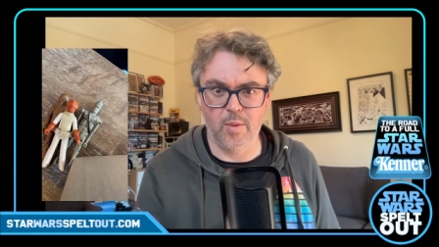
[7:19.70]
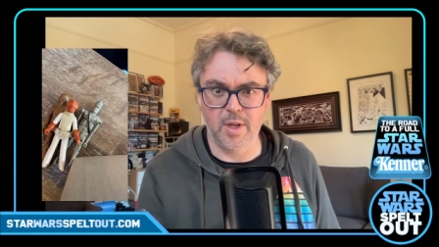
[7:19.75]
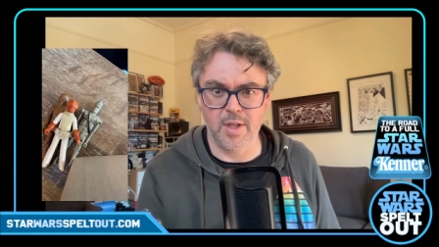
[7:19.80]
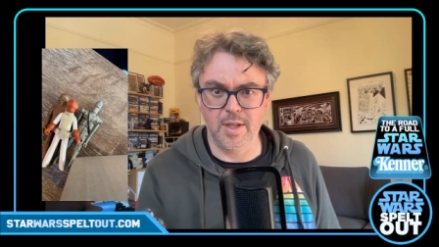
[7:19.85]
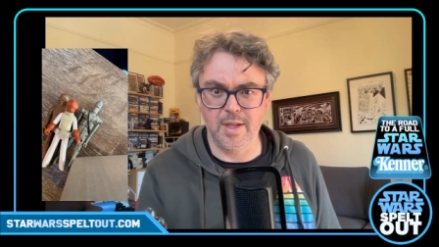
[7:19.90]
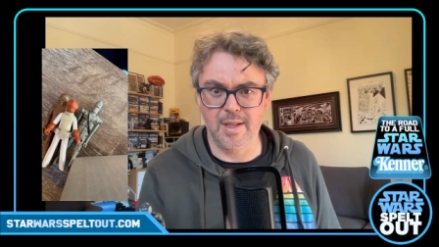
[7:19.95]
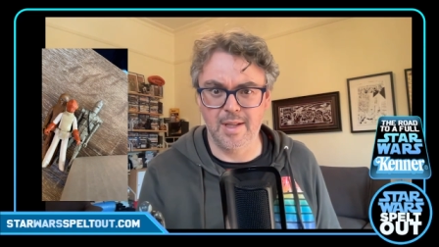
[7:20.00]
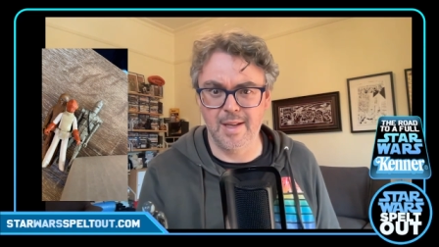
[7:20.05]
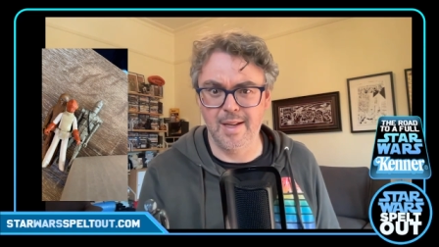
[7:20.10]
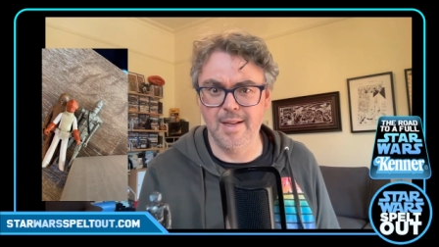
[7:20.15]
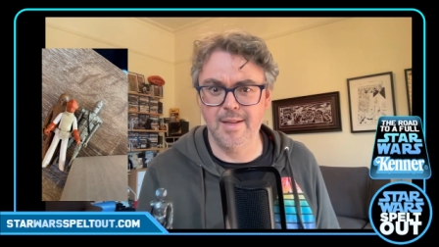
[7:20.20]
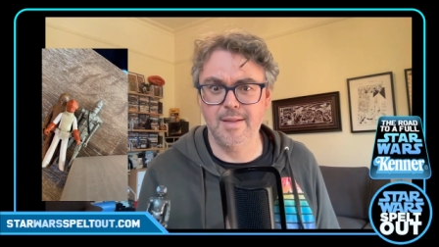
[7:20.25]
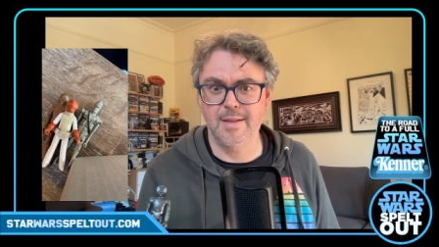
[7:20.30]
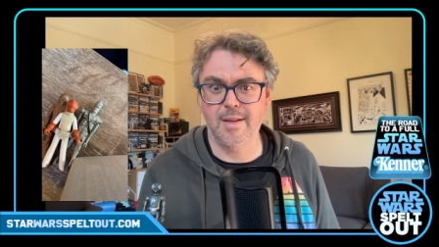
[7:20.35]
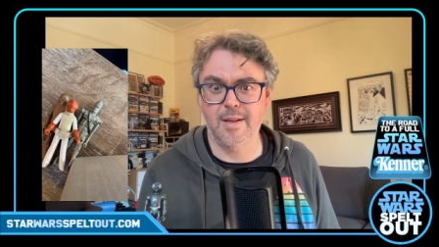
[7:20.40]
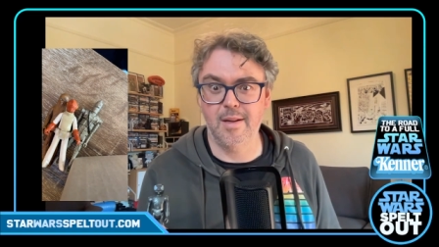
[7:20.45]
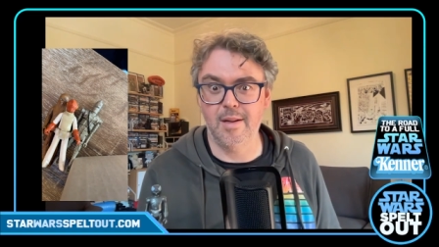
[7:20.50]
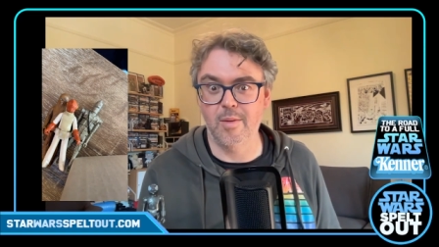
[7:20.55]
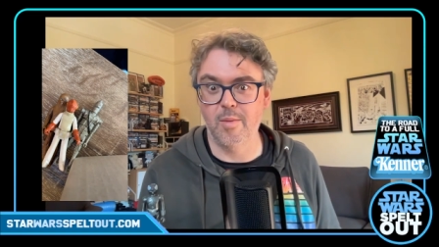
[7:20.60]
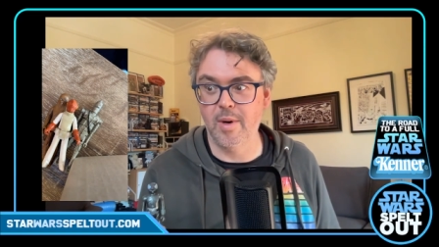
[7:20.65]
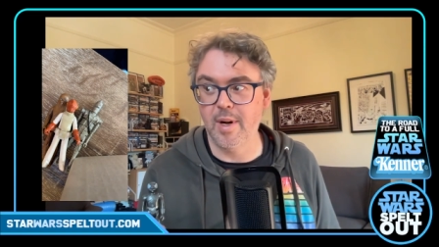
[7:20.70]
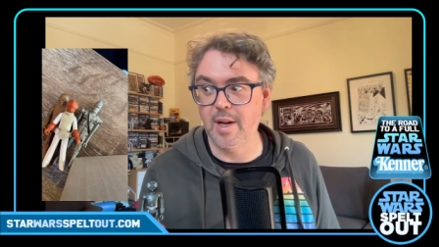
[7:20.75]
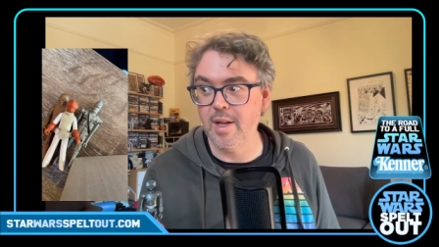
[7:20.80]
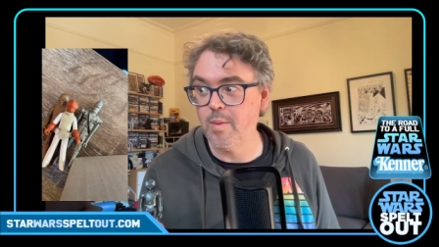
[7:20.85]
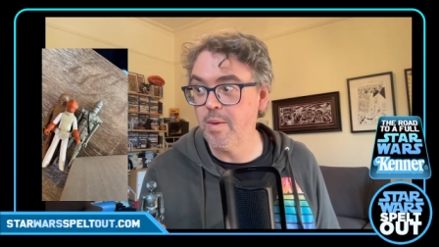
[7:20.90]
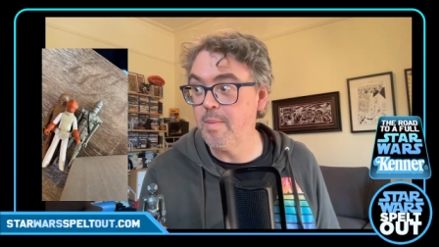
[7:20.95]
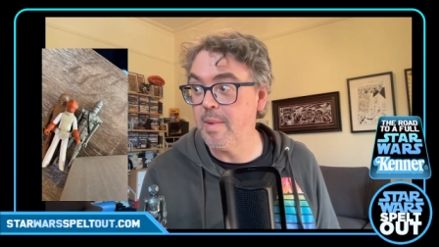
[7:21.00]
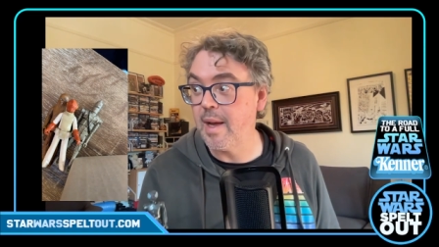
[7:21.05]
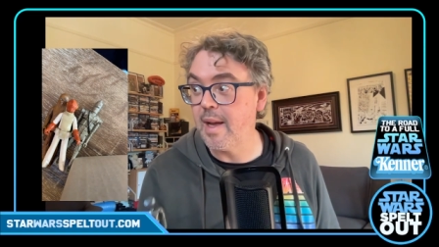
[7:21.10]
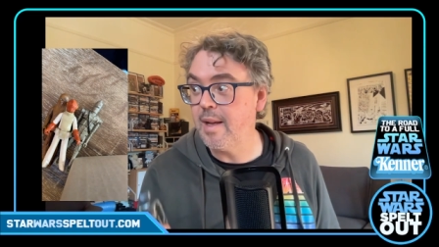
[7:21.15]
watching this, I don't know why you
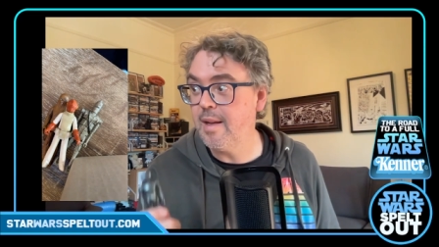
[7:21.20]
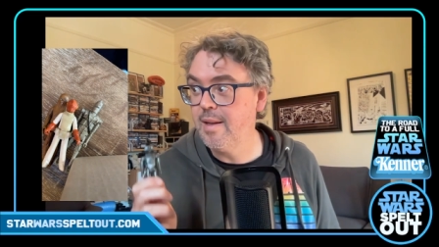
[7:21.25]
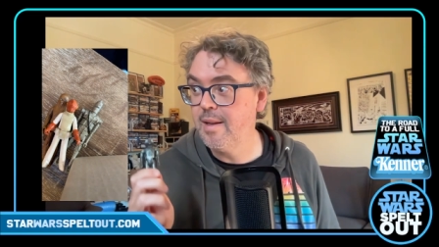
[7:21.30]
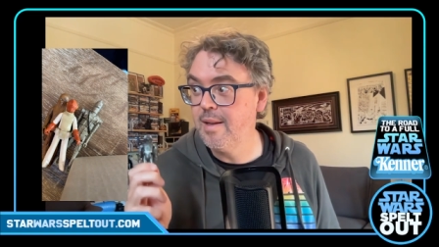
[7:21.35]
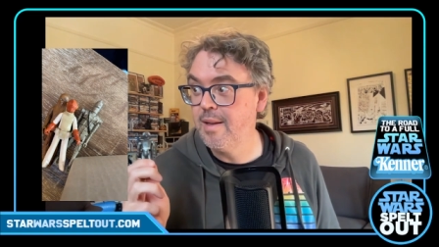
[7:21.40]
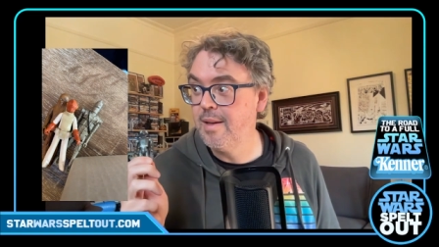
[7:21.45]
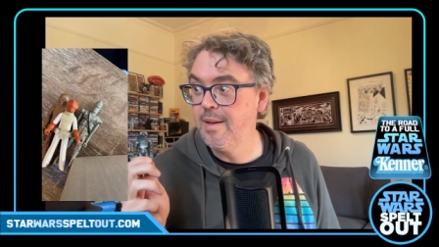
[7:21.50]
would be,